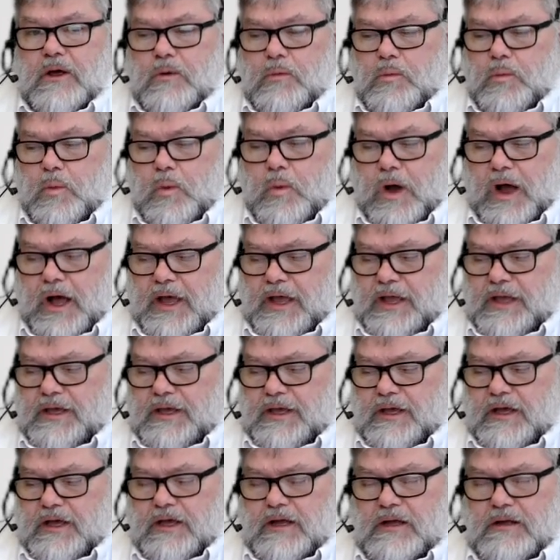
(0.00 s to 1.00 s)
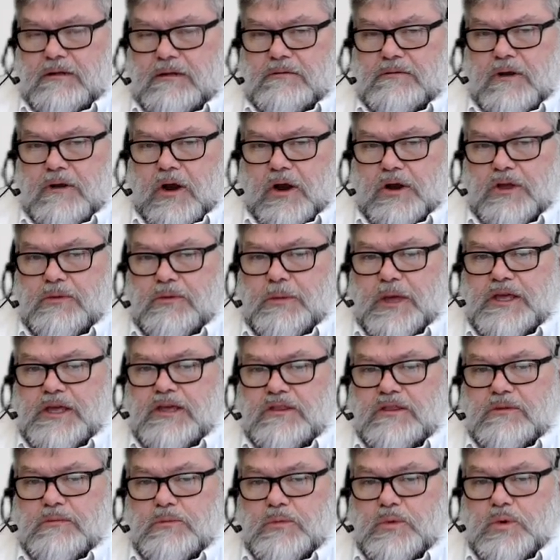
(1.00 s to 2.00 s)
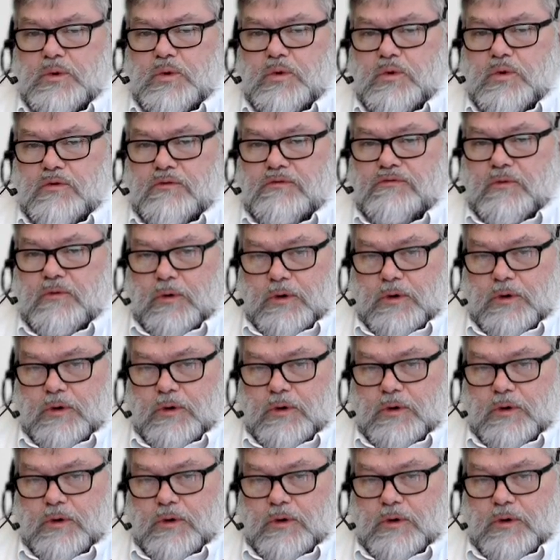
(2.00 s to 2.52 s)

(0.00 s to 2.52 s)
Why are you making the move,